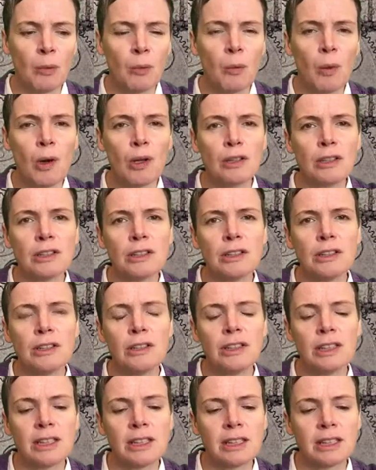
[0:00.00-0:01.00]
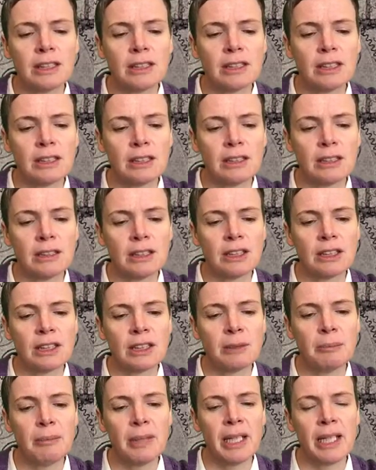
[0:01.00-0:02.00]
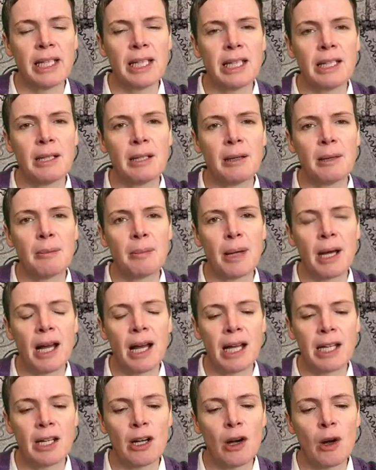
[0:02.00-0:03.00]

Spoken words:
What does she mean by,